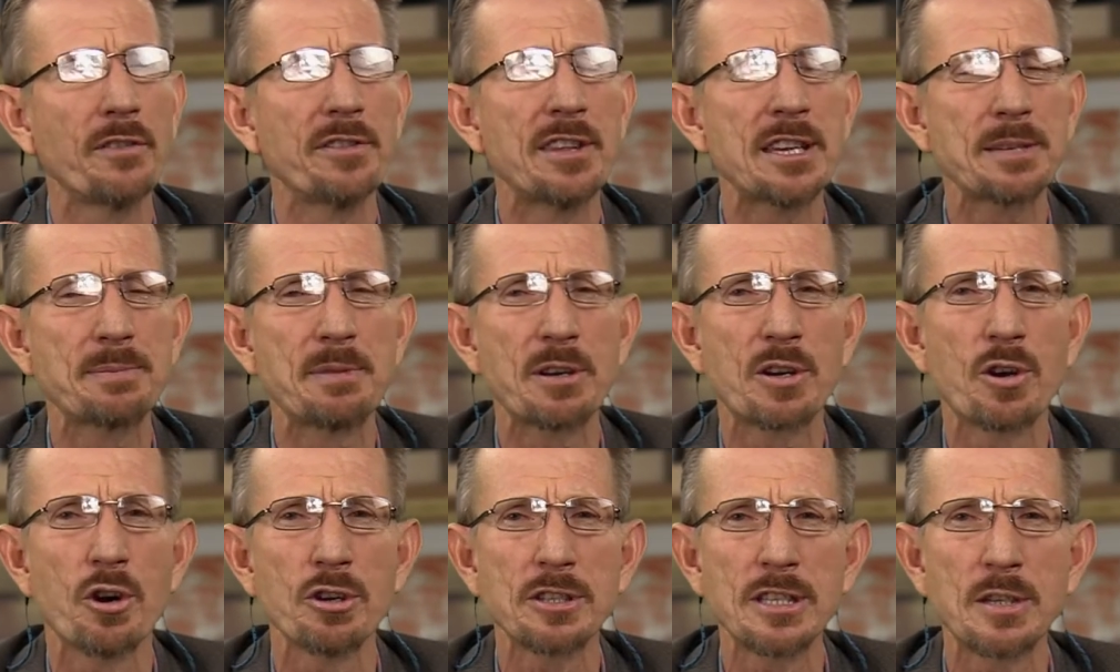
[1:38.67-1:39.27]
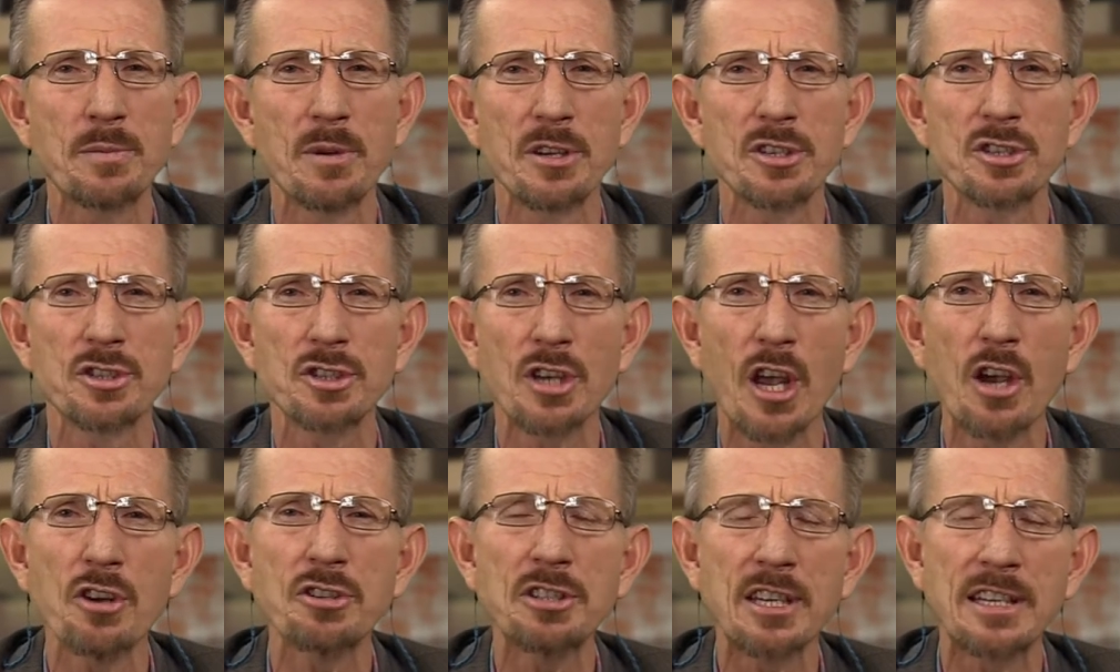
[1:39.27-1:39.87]
of this because it was
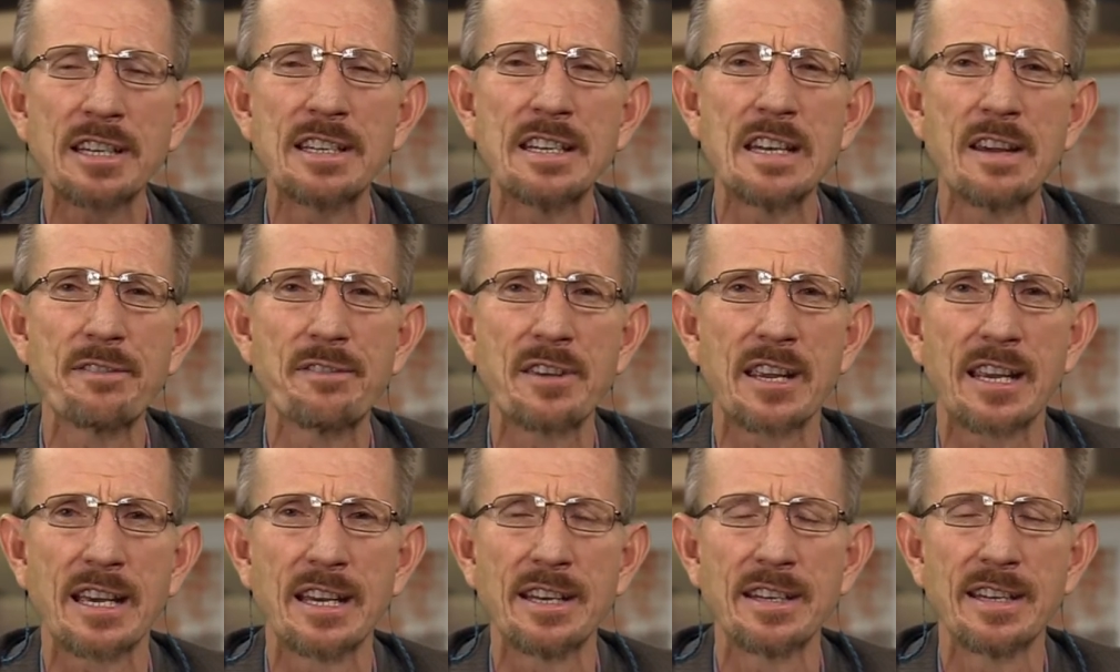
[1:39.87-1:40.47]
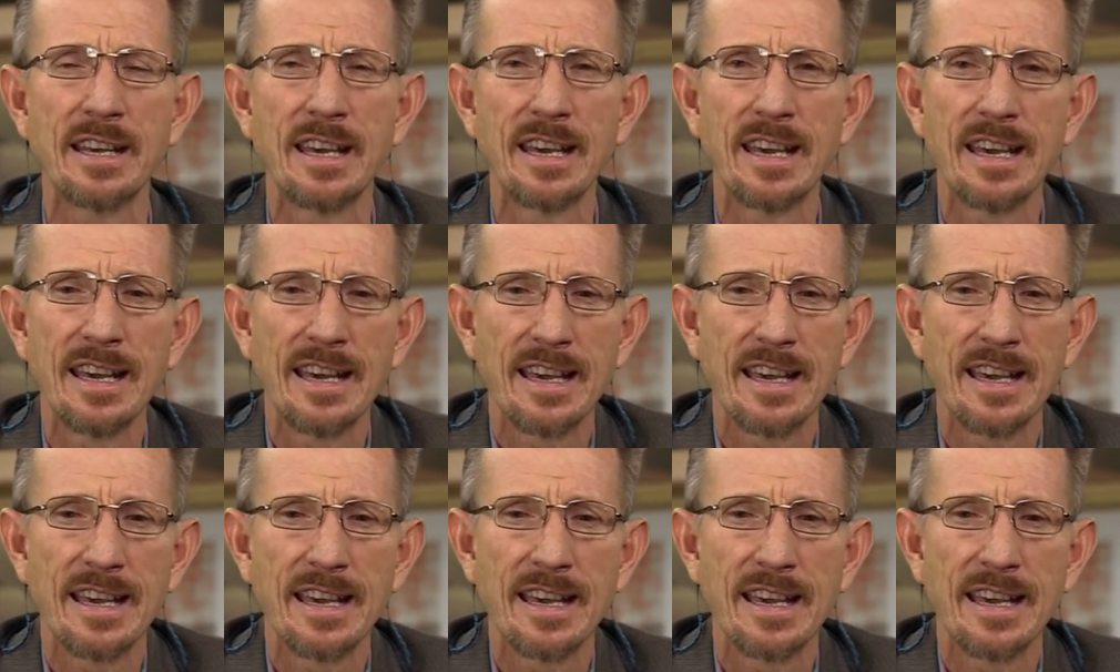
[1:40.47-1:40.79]
so significant